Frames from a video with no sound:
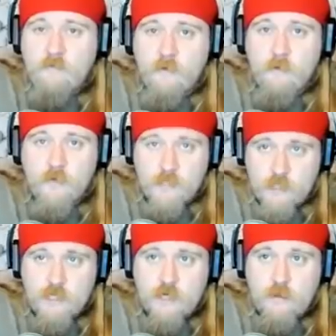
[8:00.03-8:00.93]
for the
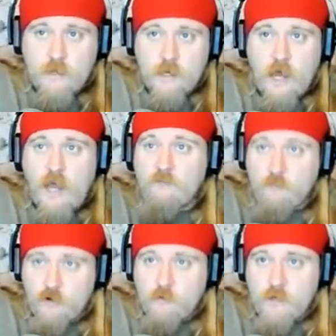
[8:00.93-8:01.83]
position that
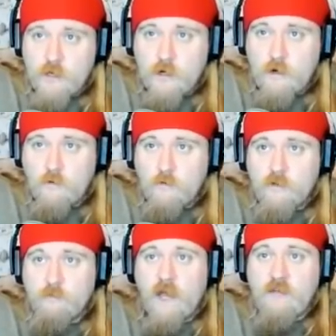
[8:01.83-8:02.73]
I've put him in
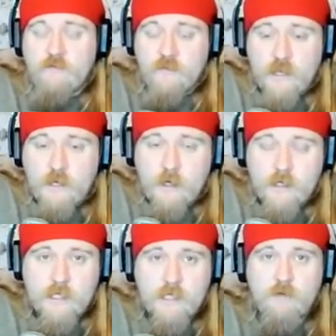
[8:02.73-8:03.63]
with my
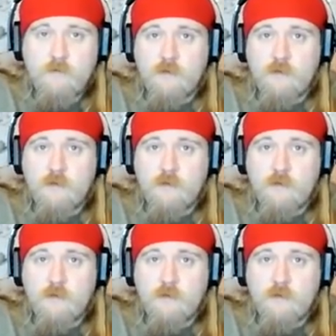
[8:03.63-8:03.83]
flightiness,